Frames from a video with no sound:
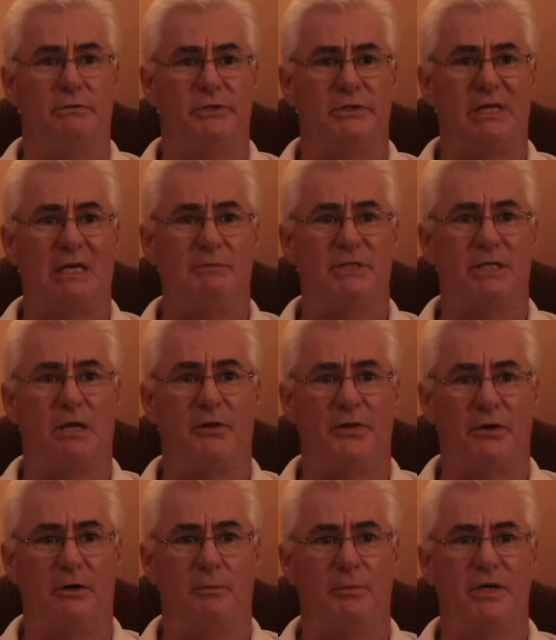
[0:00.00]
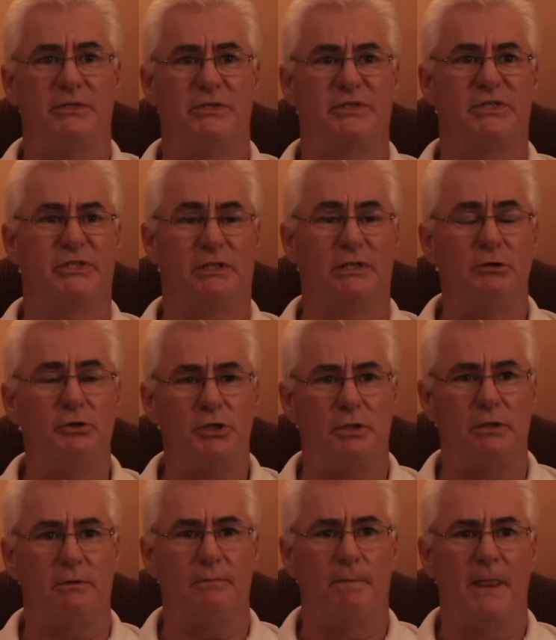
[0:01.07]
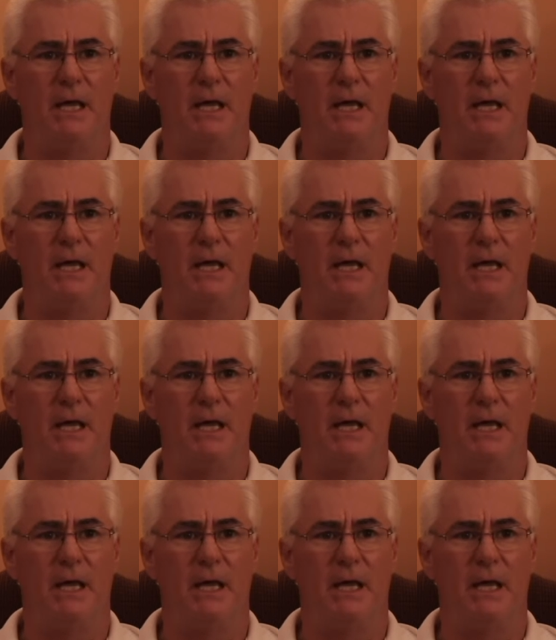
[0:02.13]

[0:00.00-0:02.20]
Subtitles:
Stem cell therapy is a solution